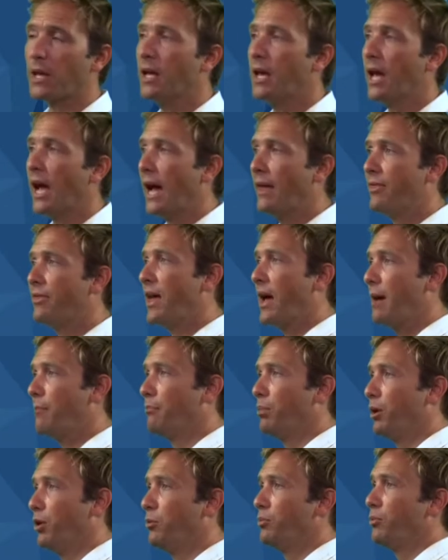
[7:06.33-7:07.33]
and that
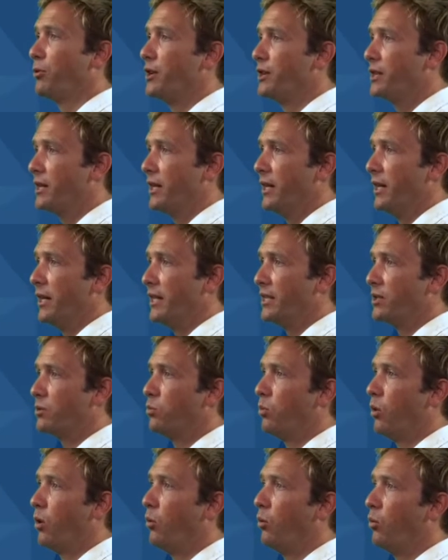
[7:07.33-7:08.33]
blueprint is
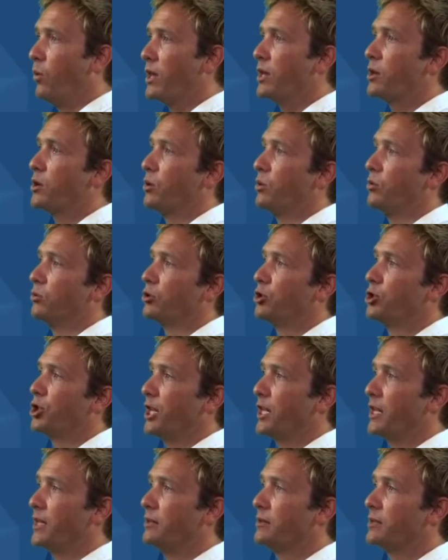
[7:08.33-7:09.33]
what we call
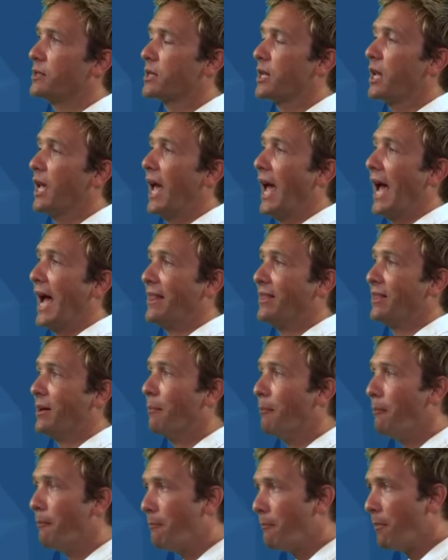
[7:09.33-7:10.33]
genes, and the
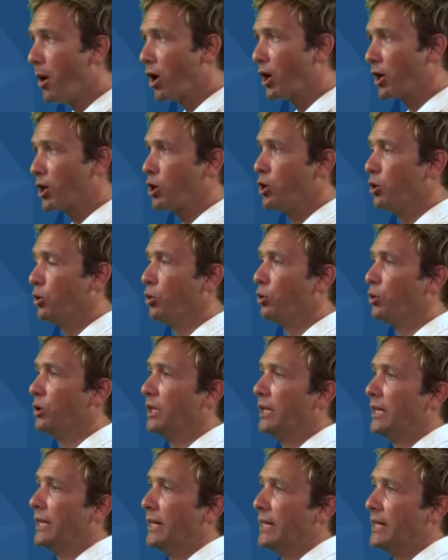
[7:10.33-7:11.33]
molecule
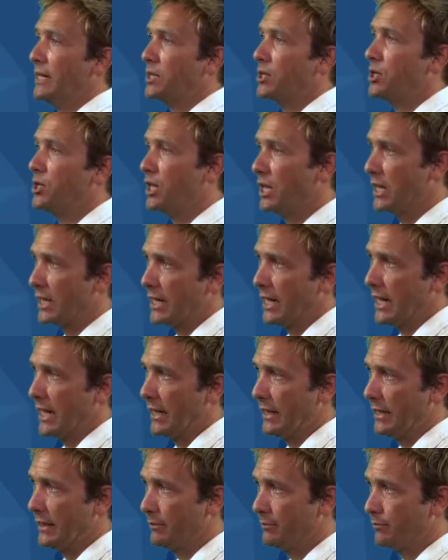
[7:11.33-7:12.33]
is
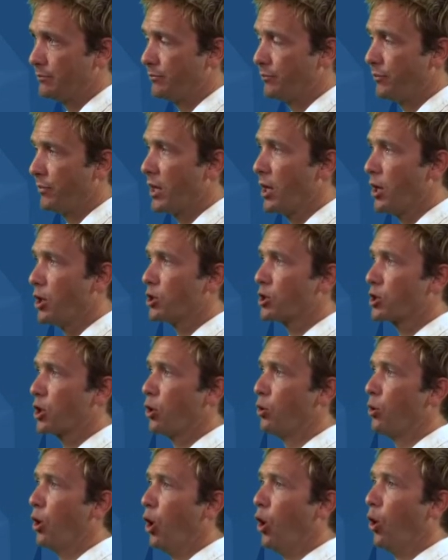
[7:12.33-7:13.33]
DNA.
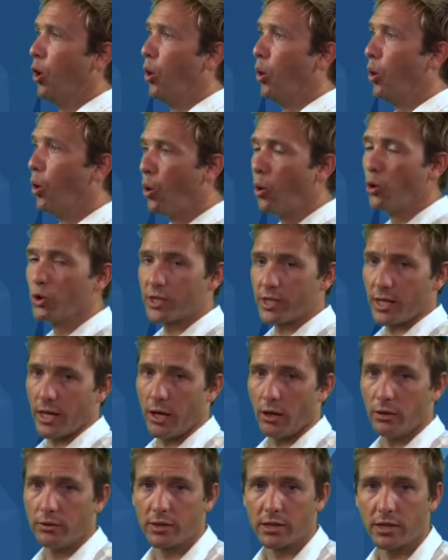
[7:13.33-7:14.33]
So all
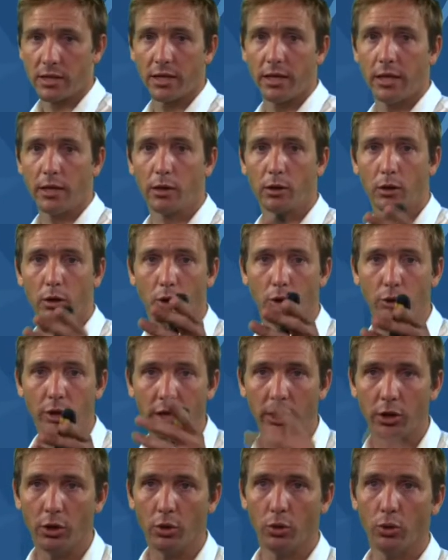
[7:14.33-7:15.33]
cells, including
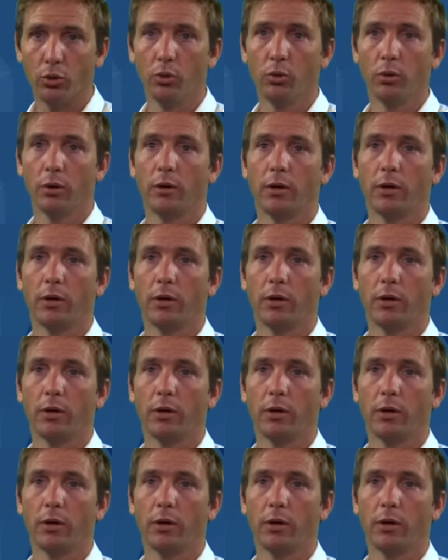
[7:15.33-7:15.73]
you,